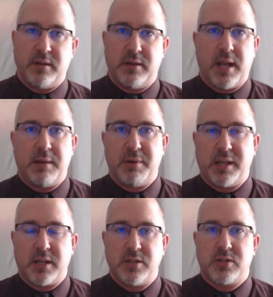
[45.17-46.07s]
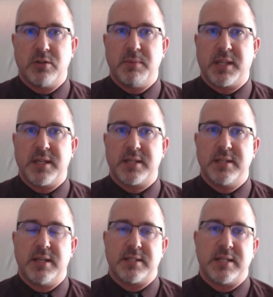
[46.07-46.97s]
Anybody consuming this
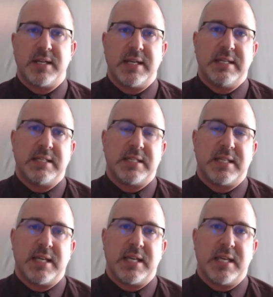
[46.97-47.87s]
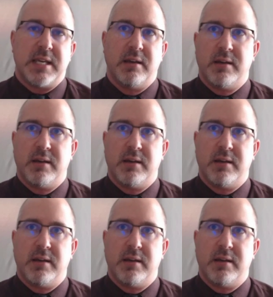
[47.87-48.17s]
doesn't need to see